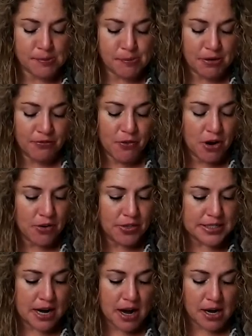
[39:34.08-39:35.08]
Before the
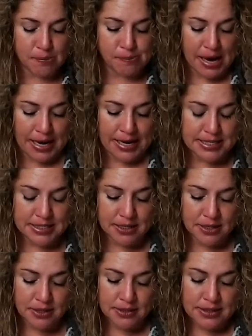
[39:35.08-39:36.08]
dog bite,
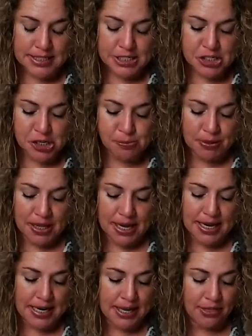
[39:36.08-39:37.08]
did you
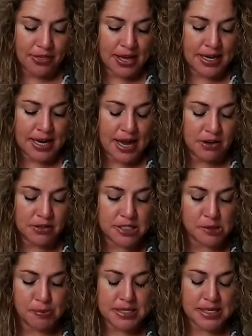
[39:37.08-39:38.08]
play anything
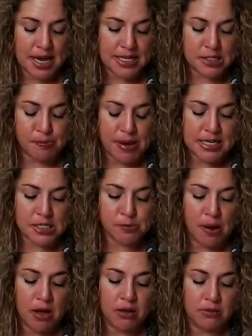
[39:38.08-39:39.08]
else besides
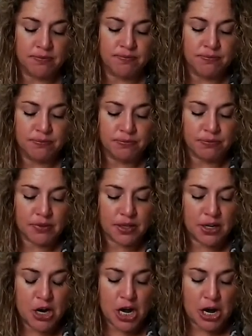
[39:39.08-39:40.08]
baseball?
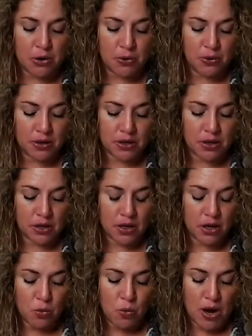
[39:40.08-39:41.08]
No.
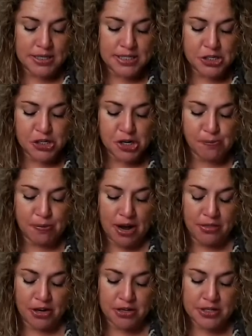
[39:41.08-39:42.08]
What did your
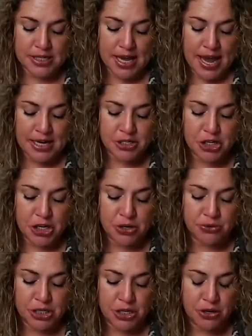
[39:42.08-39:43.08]
brothers and
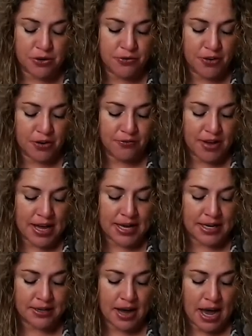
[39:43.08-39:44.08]
you do for
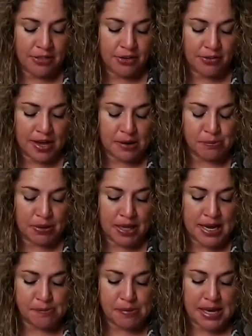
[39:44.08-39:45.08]
fun other than
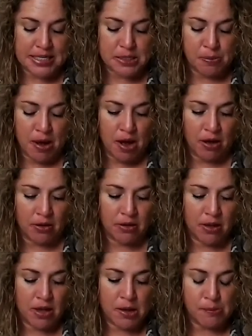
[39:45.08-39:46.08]
playing baseball
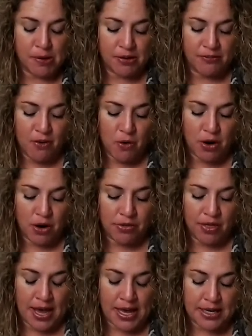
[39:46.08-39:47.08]
before
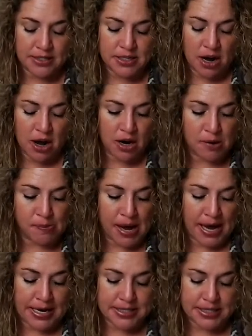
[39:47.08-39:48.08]
the dog
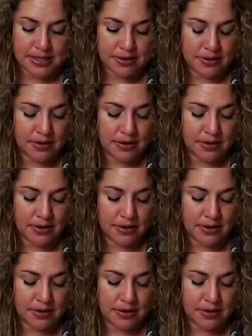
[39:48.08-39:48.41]
bite?